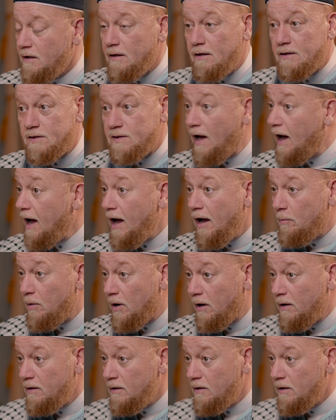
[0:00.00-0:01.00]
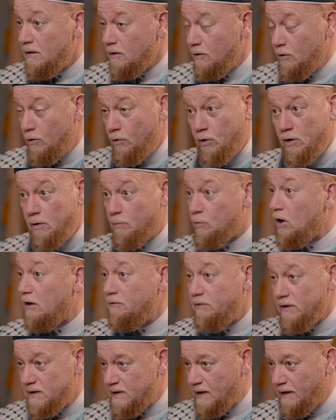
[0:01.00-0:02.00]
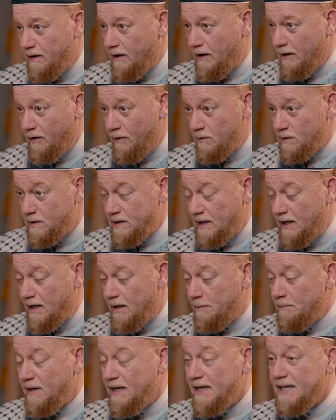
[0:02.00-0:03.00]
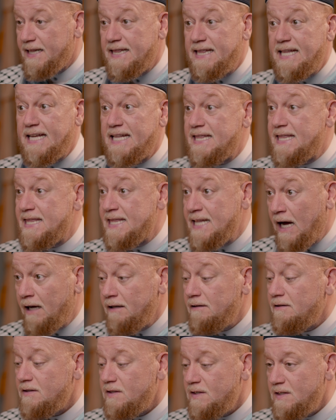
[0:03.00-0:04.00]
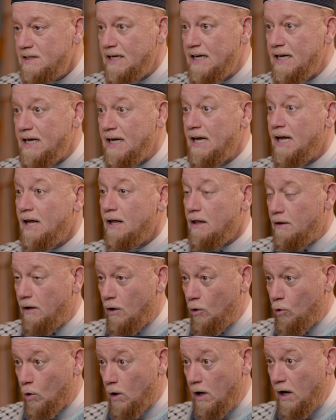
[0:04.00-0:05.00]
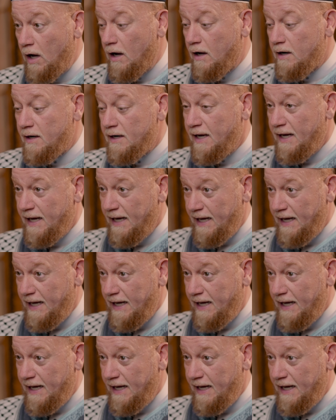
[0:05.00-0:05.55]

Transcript: the Sahaba nor the Prophet sallallahu alaihi wasallam did not see the Qur'an